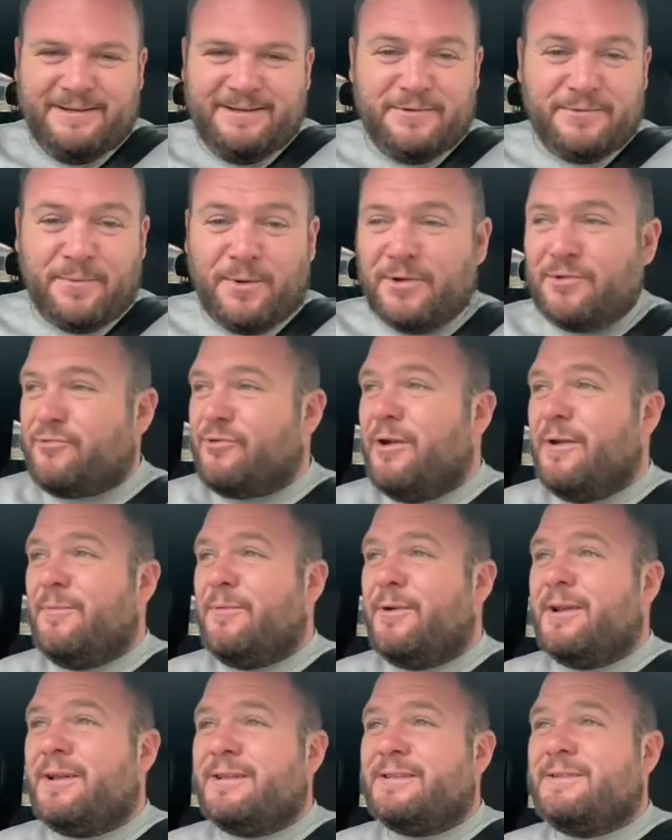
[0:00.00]
With my dream,
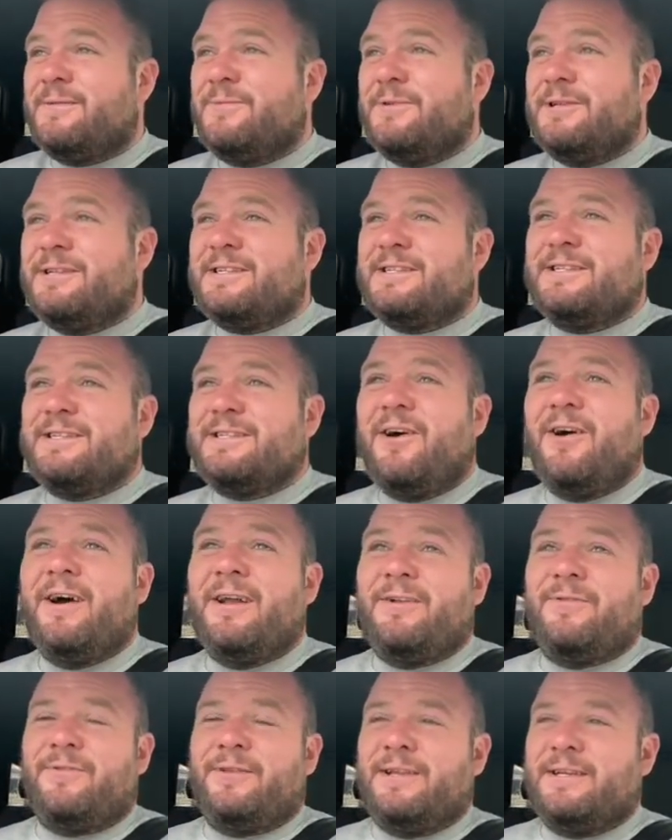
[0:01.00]
when I
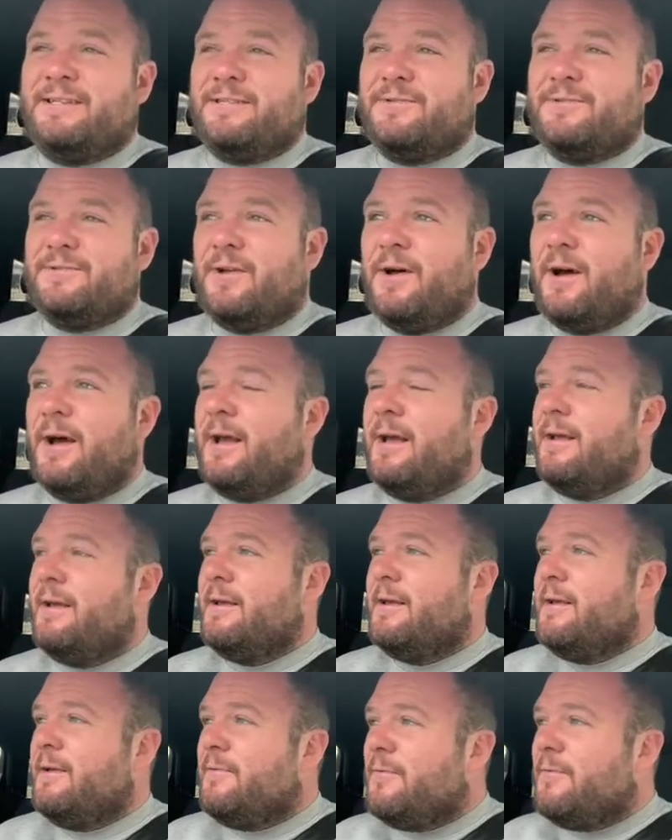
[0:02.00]
started on this, I was like,
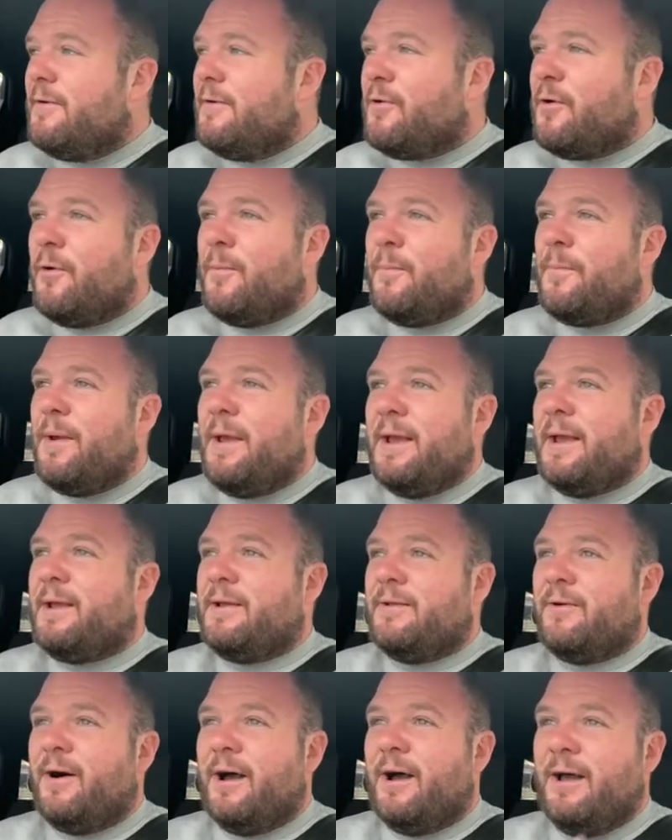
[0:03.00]
if we ever got big,
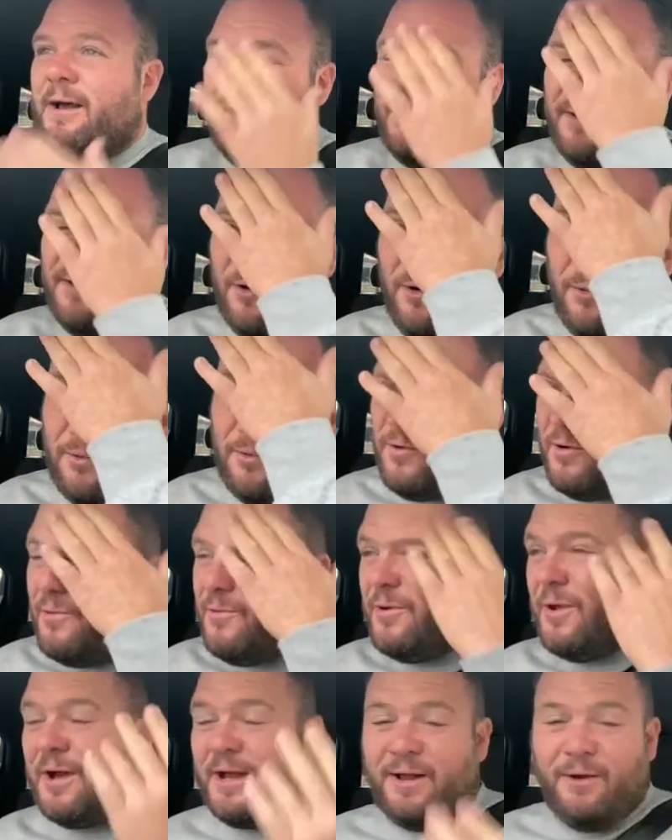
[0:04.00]
like
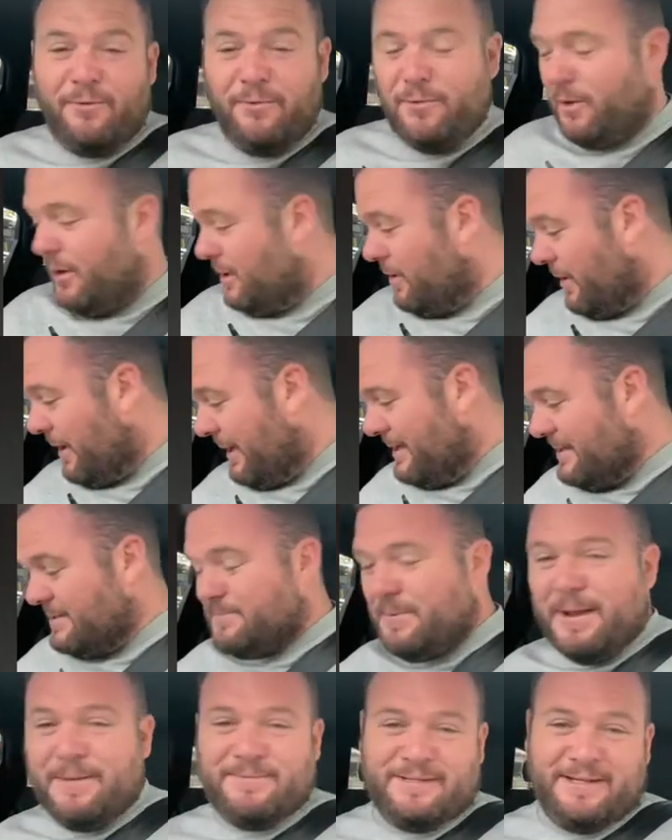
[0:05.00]
all I like is
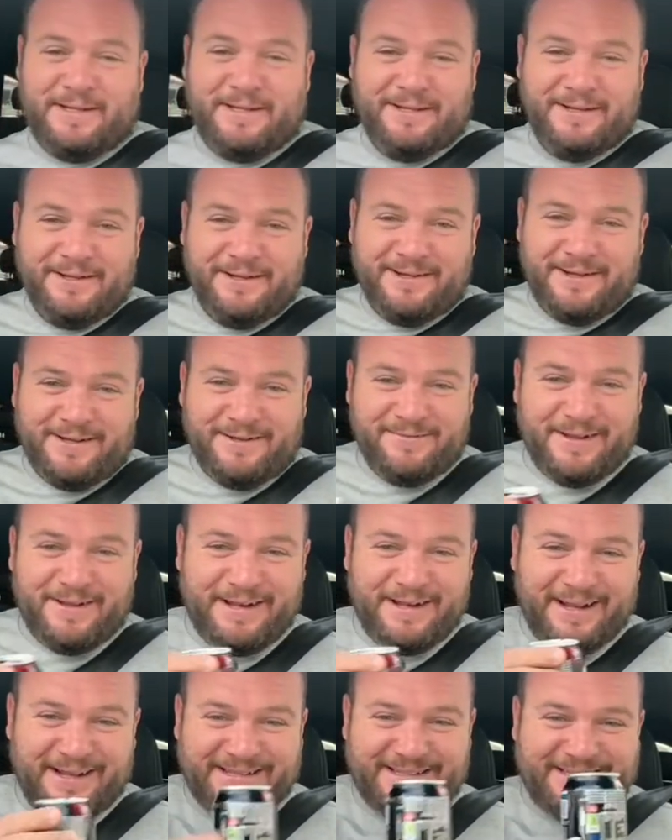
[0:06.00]
Pepsi. I'm
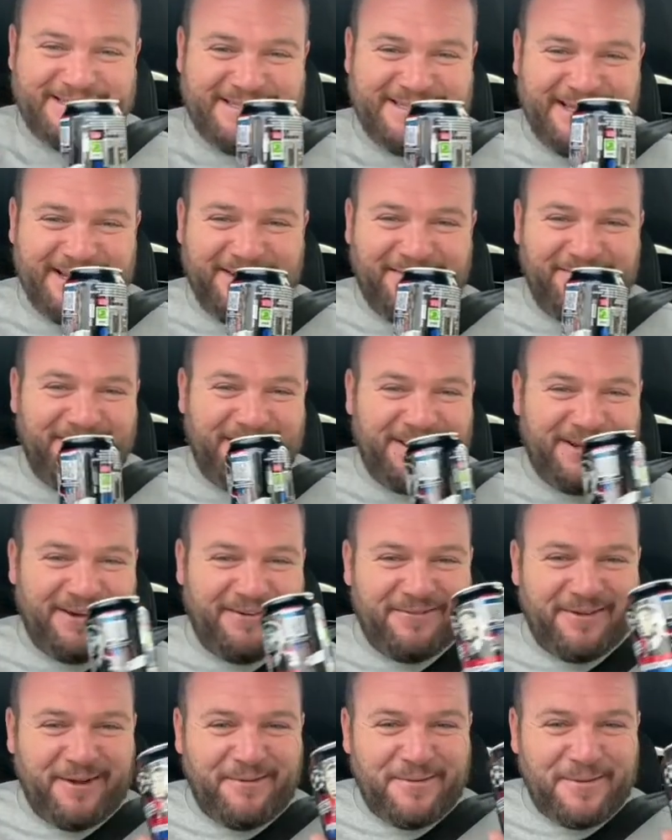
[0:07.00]

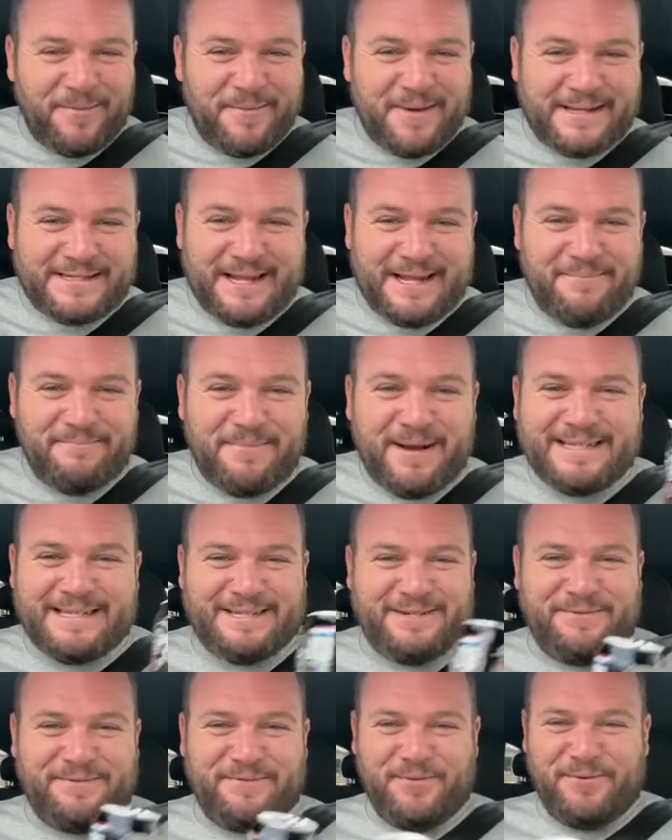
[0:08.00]
the best
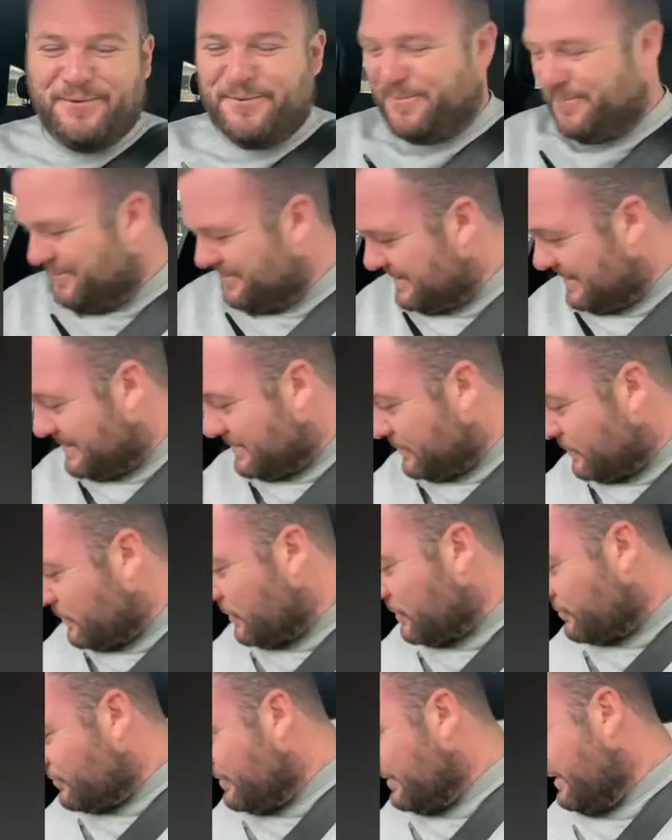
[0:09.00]
ambassador for it, because that's all
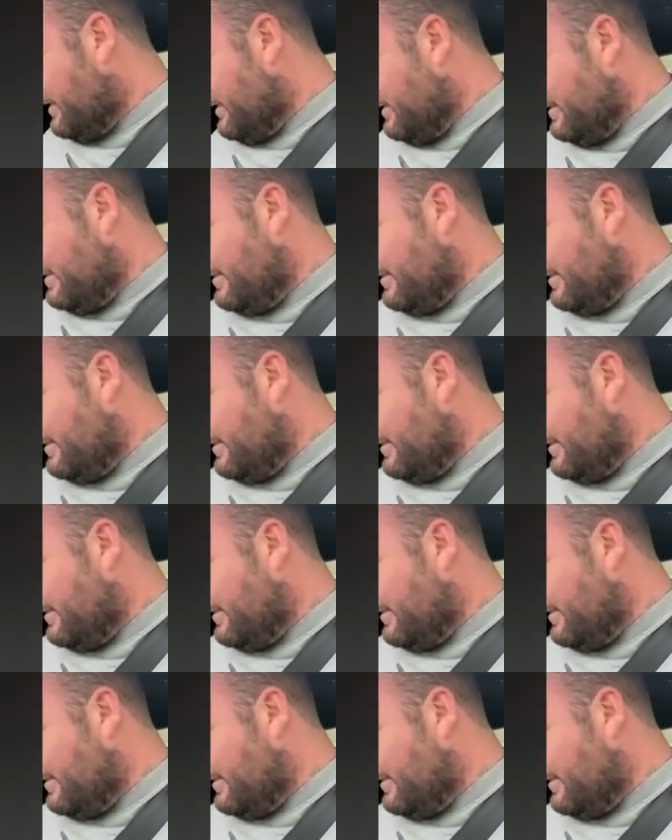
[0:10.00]
I drink.